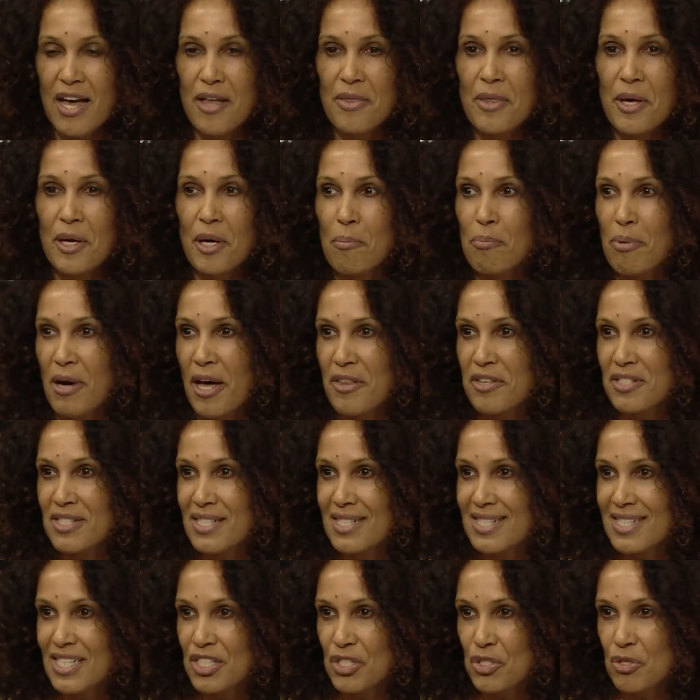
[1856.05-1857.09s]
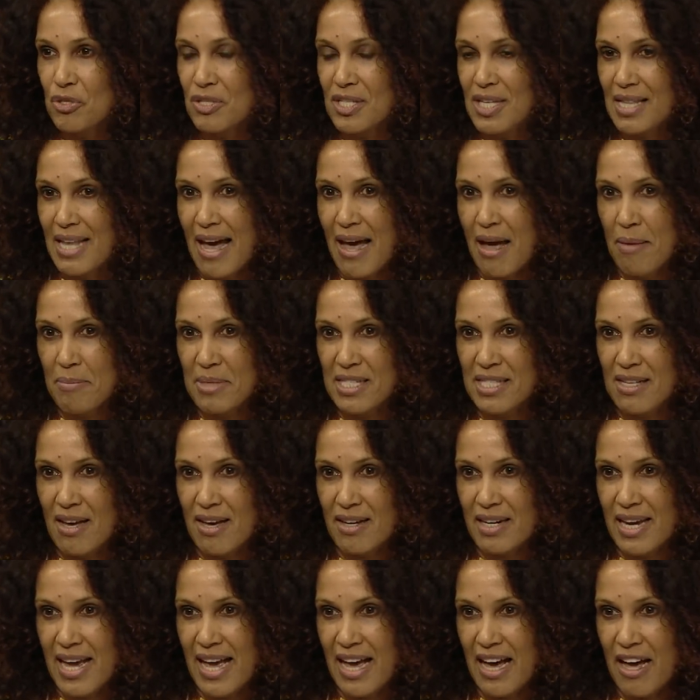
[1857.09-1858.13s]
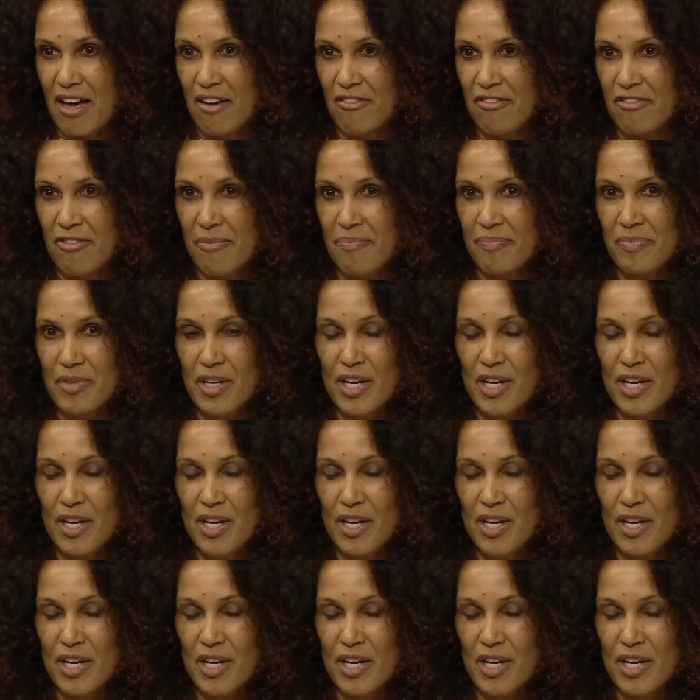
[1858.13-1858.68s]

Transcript: that our brothers and sisters in the Amazon have.